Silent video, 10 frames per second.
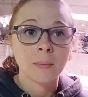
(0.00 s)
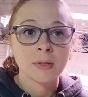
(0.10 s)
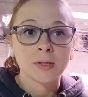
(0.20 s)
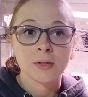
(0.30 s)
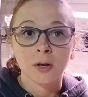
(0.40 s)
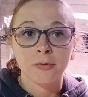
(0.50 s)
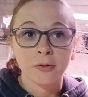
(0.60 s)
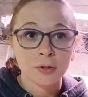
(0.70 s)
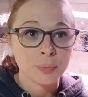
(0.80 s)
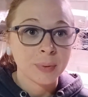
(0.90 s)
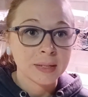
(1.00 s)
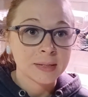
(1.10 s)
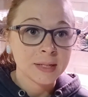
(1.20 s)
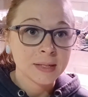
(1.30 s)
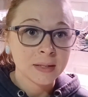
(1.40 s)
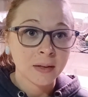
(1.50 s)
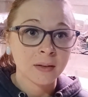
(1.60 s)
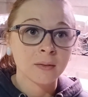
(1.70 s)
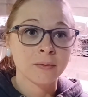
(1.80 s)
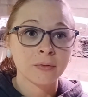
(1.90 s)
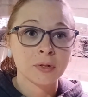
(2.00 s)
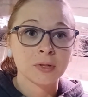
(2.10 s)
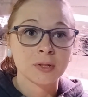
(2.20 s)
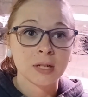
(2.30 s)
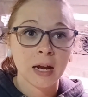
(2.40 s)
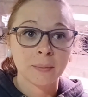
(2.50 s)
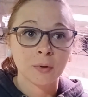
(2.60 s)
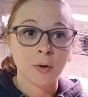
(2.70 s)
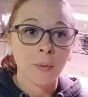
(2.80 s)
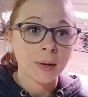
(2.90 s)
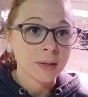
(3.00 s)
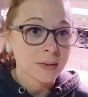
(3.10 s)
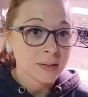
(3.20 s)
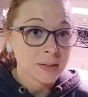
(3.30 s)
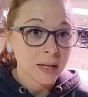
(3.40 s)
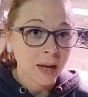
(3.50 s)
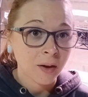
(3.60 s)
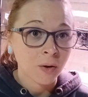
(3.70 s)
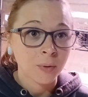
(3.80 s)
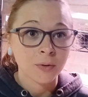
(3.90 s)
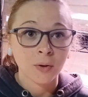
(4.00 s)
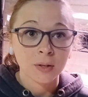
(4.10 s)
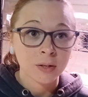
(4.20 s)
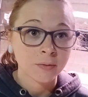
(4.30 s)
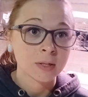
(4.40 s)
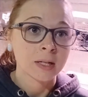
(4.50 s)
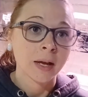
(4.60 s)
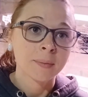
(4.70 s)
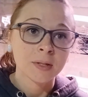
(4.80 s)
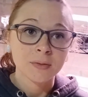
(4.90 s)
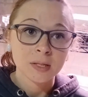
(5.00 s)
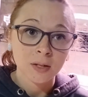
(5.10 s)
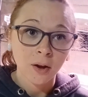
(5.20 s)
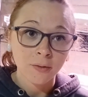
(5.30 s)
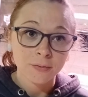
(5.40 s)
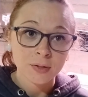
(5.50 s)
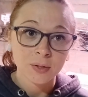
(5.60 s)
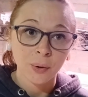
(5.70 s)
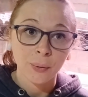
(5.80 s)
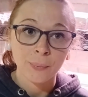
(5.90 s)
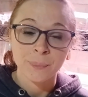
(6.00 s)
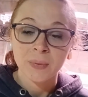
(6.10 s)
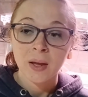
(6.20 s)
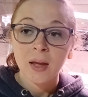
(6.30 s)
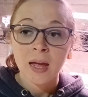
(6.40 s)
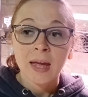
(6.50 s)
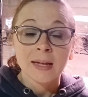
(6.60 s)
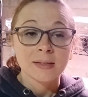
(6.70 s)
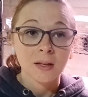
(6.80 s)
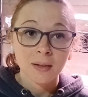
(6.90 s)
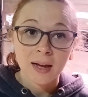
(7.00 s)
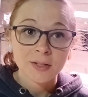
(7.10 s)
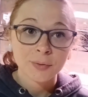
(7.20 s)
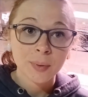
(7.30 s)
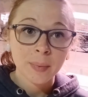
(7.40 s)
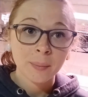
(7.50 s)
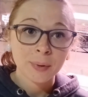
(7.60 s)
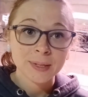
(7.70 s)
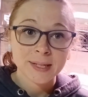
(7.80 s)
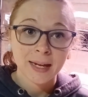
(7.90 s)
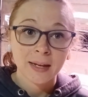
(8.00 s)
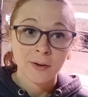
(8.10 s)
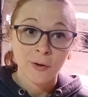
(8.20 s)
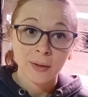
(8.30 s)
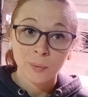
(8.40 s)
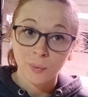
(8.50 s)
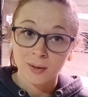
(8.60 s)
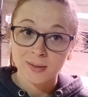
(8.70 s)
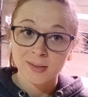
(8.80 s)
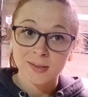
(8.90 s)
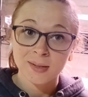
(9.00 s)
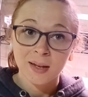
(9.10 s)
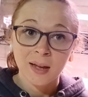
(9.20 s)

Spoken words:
This is our first big season, first time growing to the scale with all the different types of stuff, so it's a lot to remember and take in all at once.